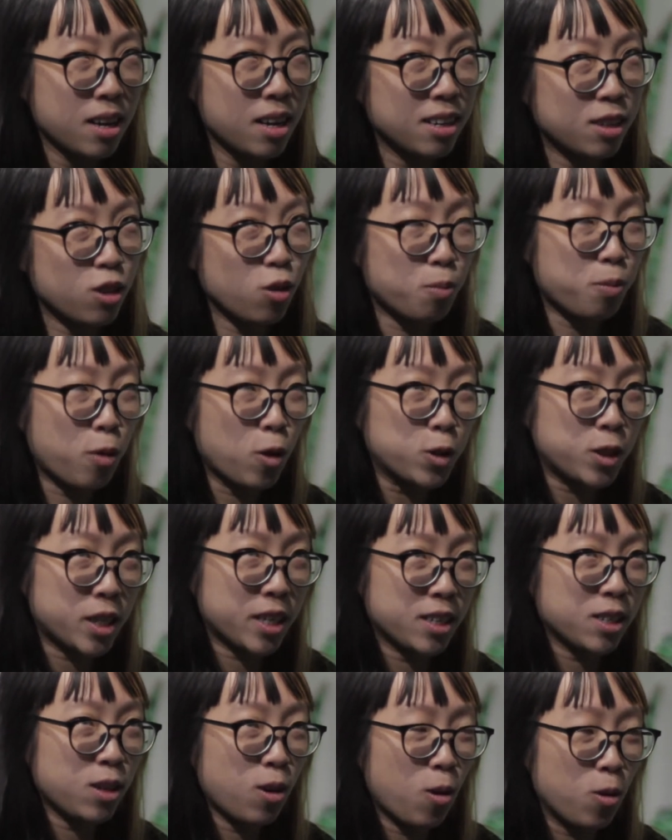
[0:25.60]
sort of
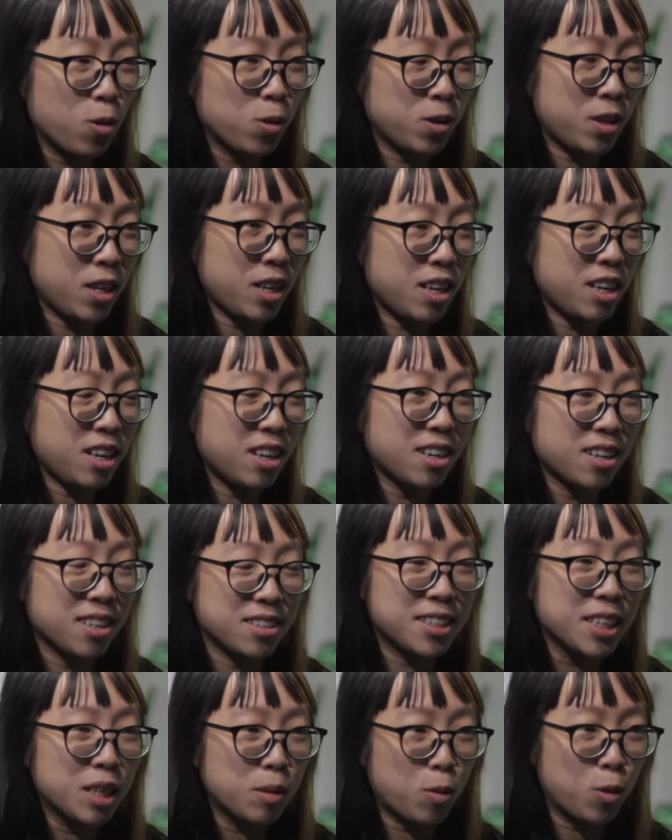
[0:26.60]
project called the
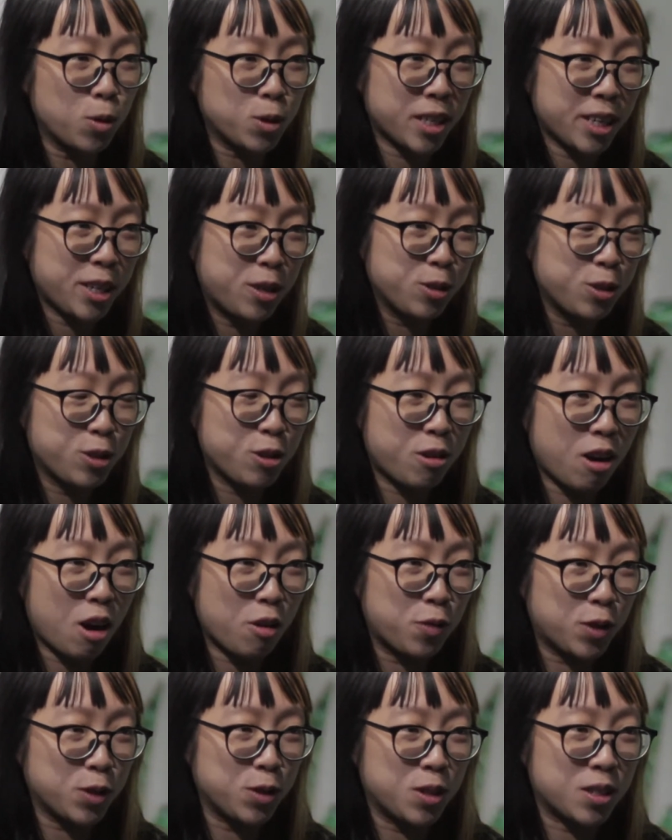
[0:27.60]
Singapore
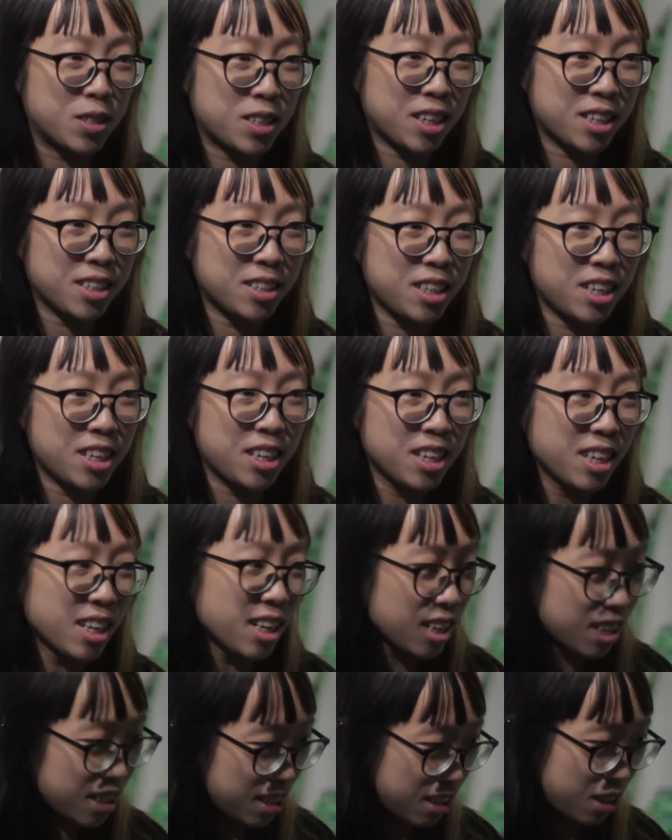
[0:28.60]
Psychogeographical Society,
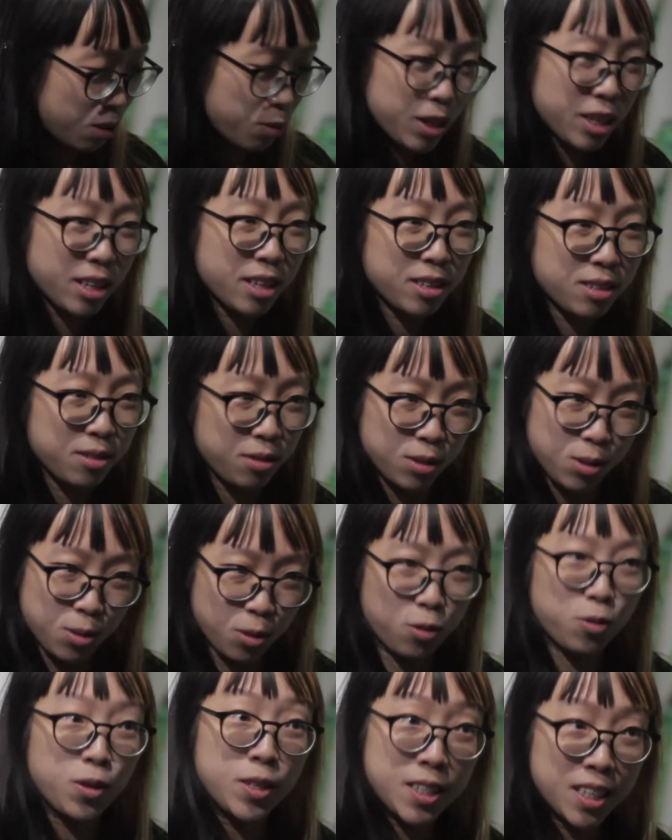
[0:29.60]
which I sort
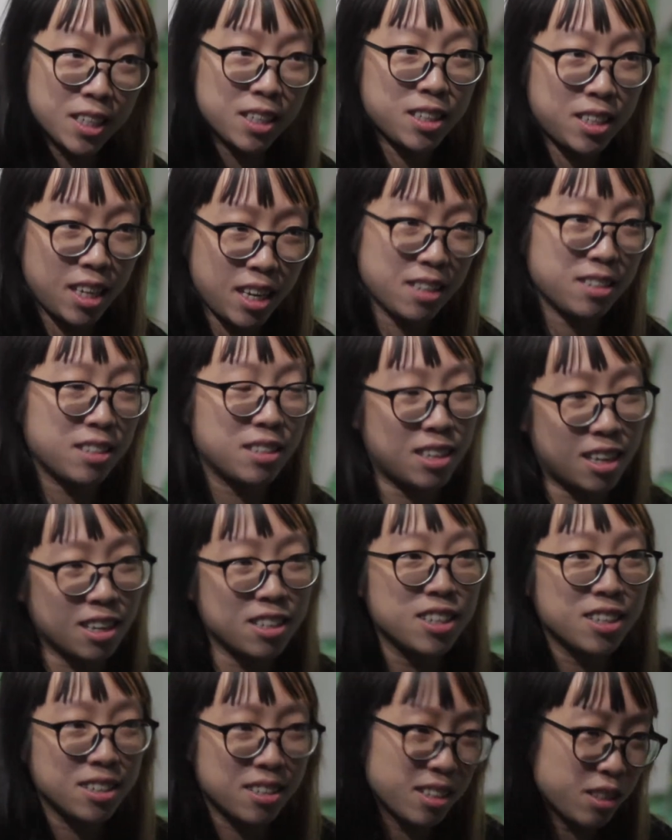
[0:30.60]
of facilitate as an
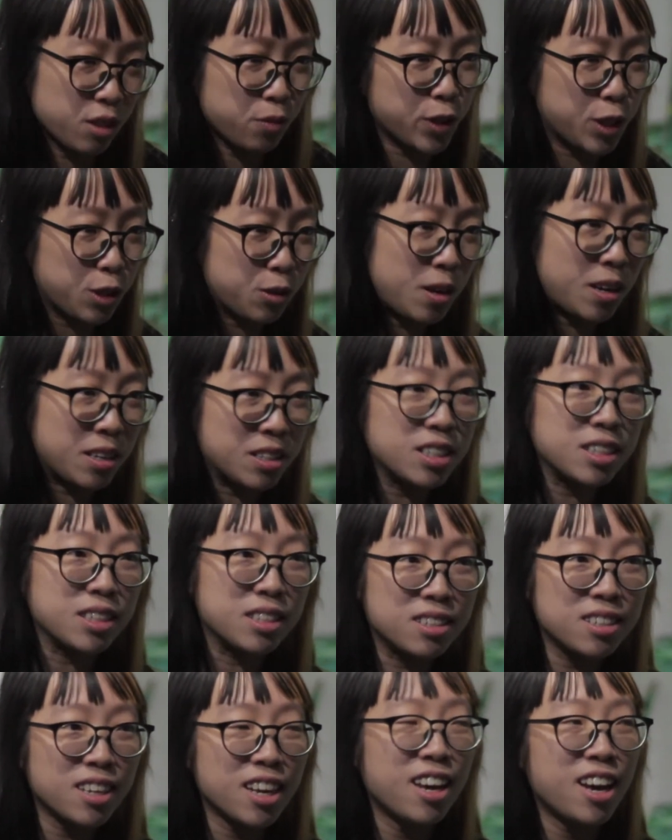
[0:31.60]
artist, as a visual
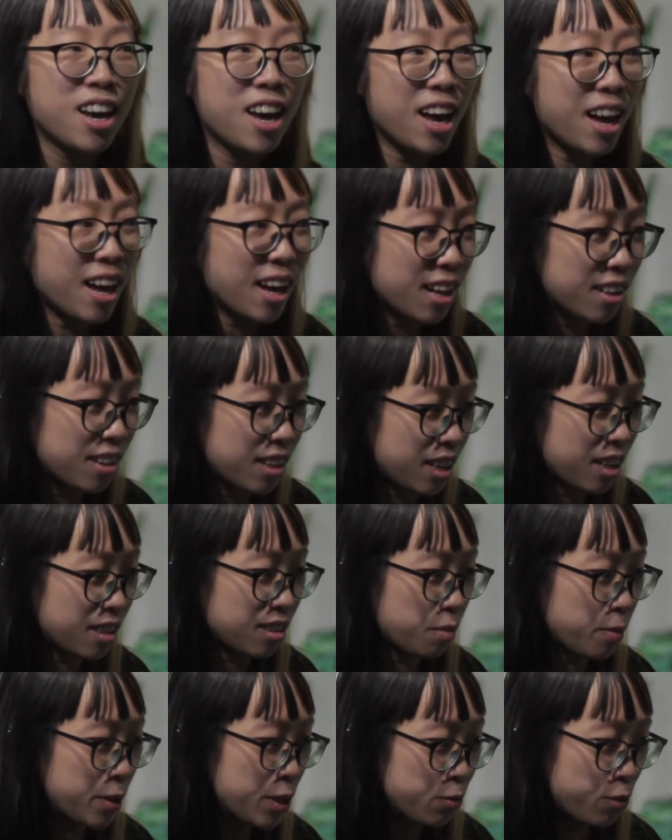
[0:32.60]
artist. And I guess I've
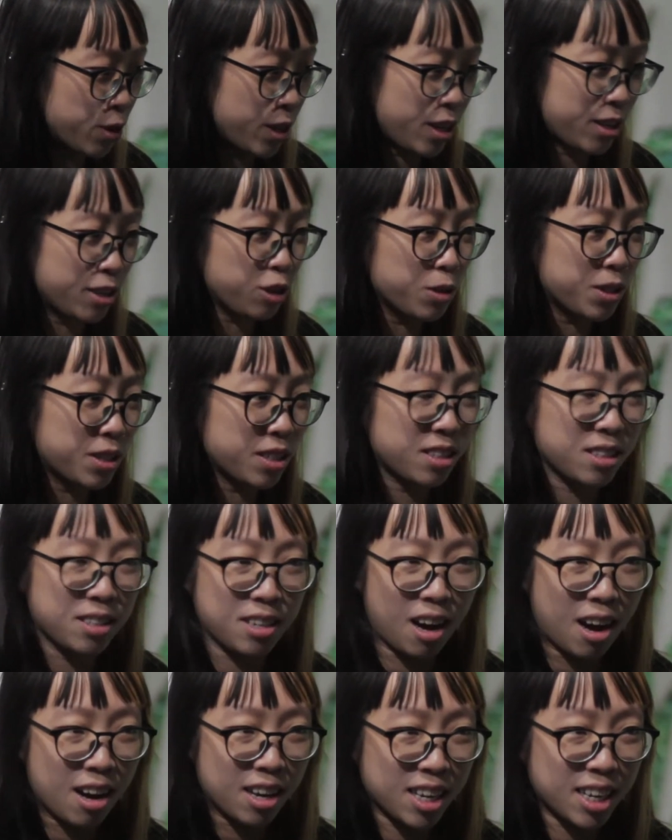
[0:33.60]
been really interested in
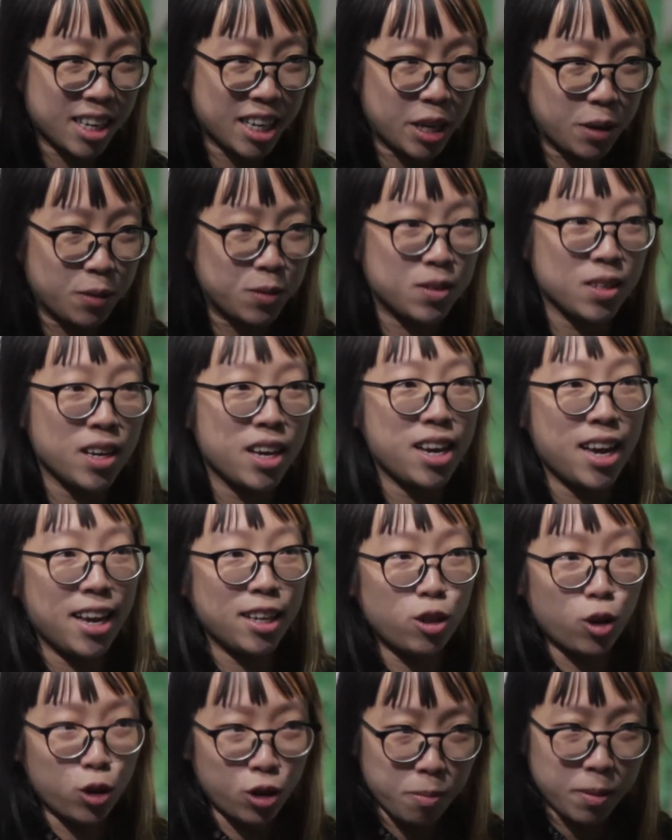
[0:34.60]
archives and
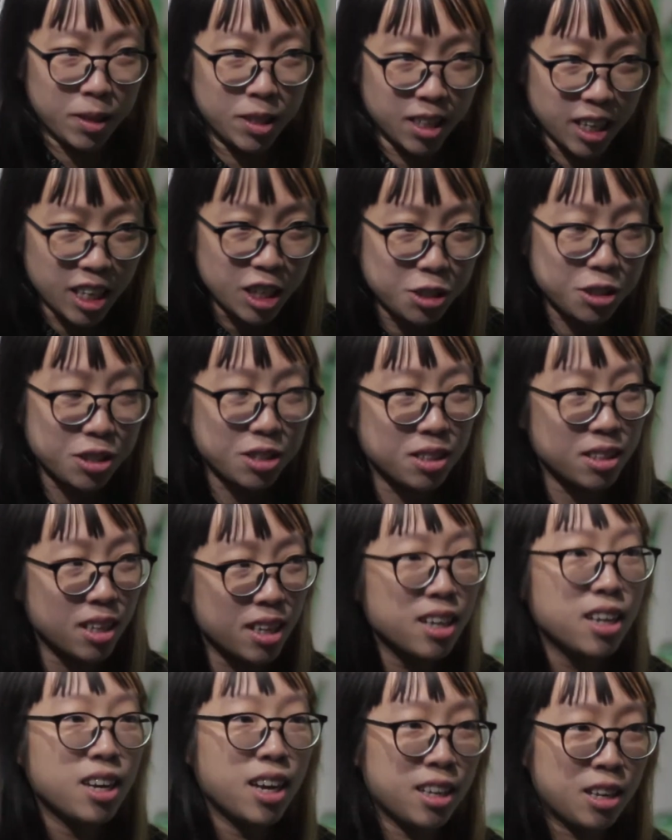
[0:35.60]
documentation,
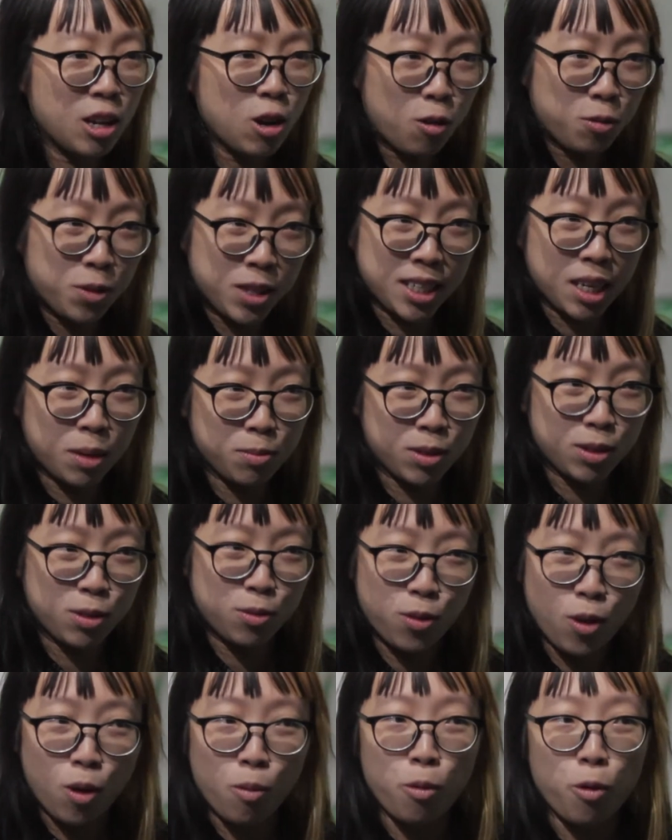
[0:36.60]
and a lot of this comes in the
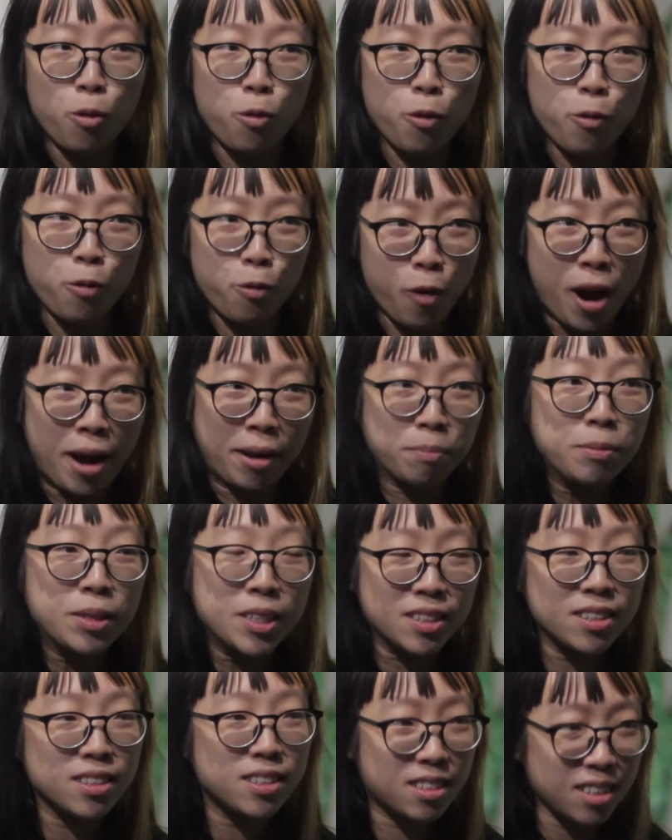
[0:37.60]
form of
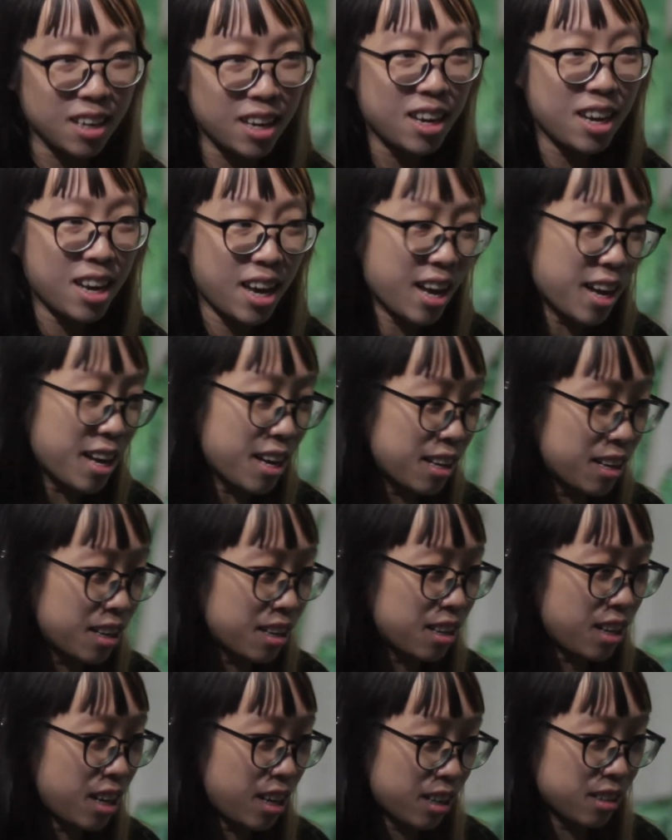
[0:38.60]
fragments
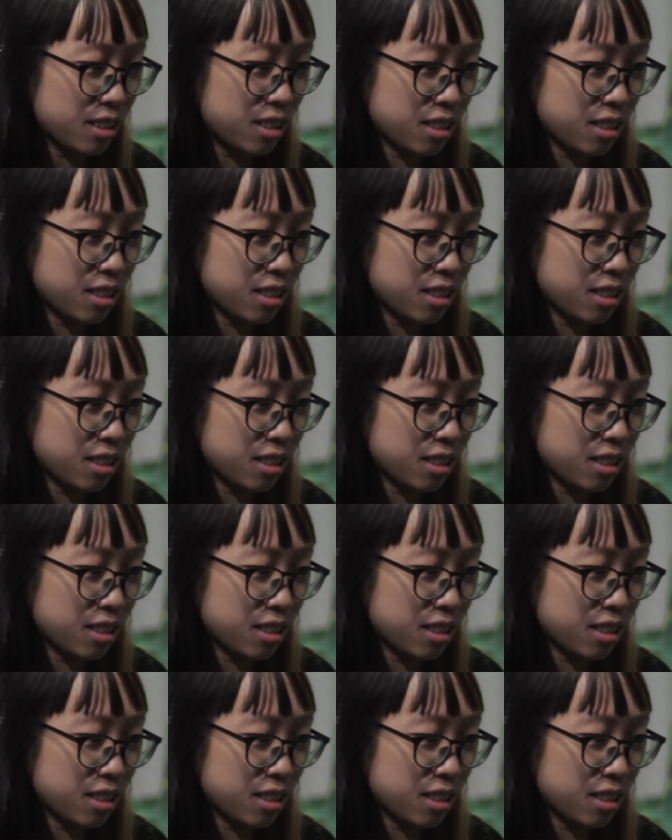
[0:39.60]
and